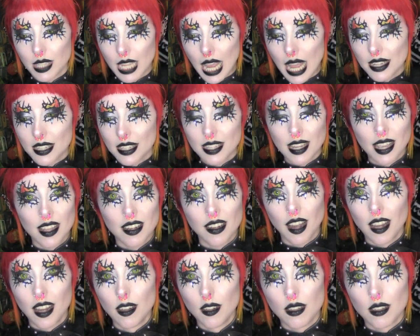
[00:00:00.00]
Dad
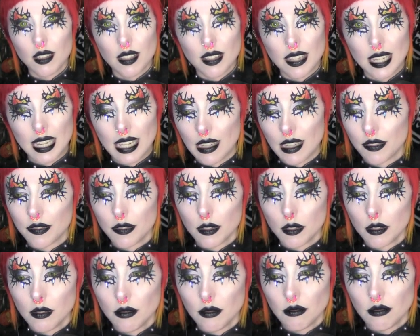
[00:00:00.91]
said I looked
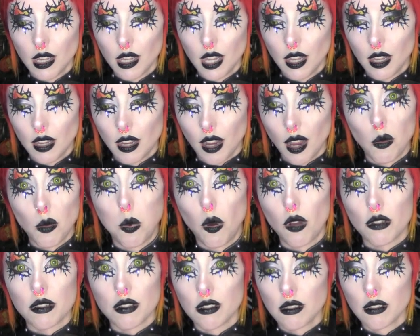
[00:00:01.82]
tearful. I
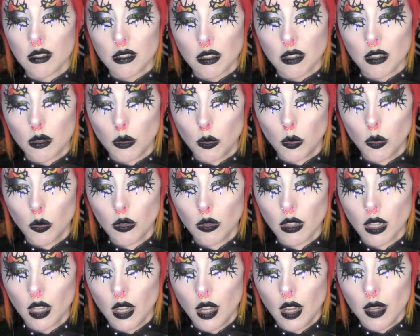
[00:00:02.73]
wasn't at
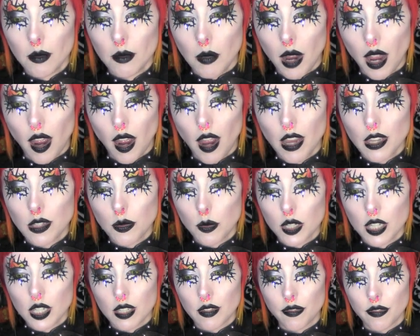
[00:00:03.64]
all. My
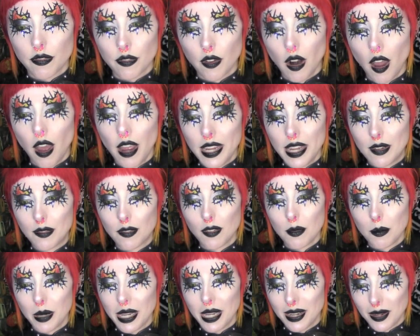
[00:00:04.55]
eyes were just fried
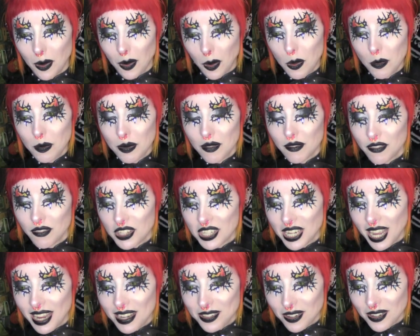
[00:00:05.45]
from being open
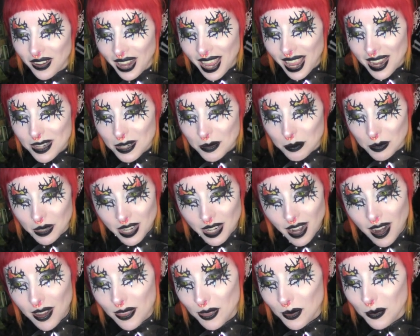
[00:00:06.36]
for days on end,
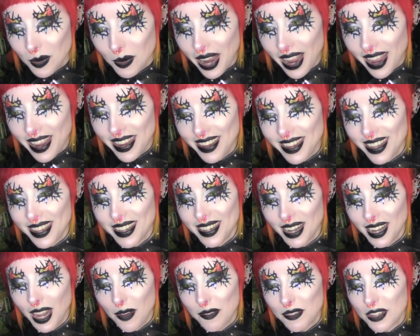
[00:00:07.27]
but either way,
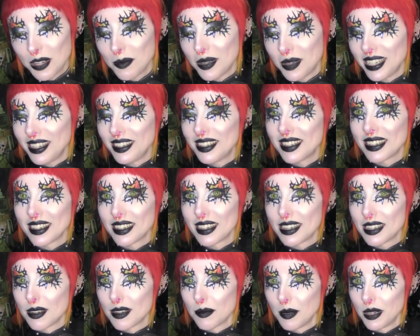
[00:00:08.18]
it left him
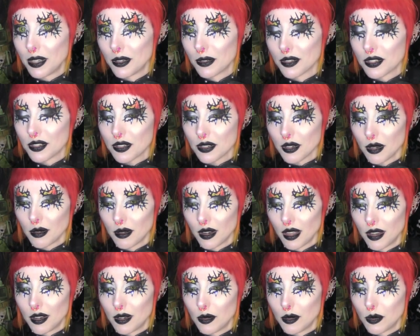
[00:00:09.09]
eating his meal
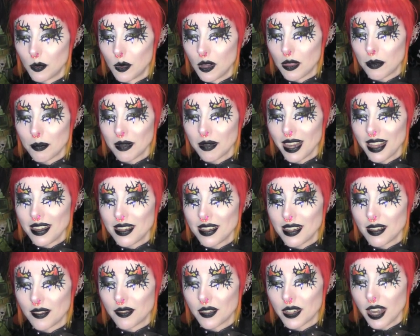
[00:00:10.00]
solo with
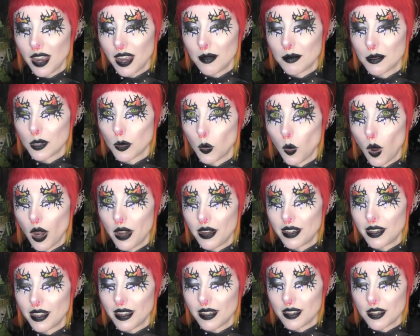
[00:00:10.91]
plenty of time to
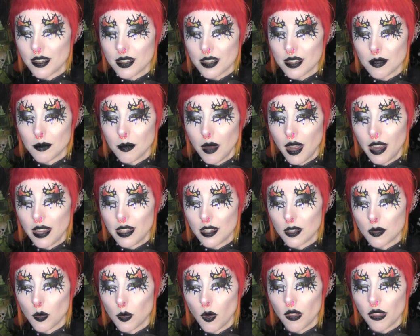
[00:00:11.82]
wonder and
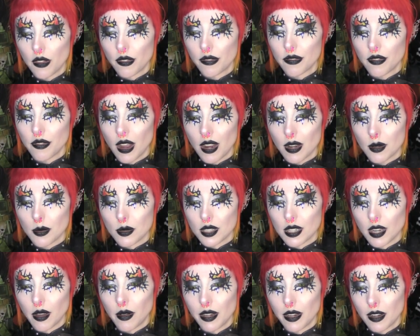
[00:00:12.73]
surmise what the fuck
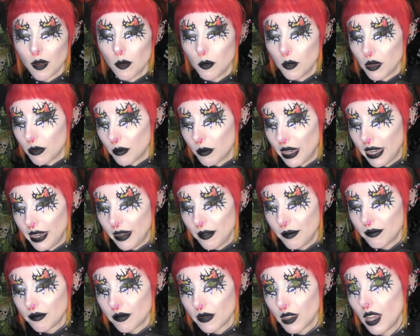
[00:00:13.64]
was going on with
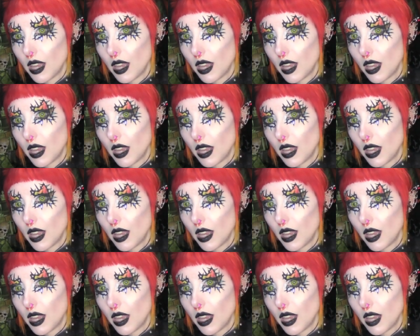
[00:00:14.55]
me.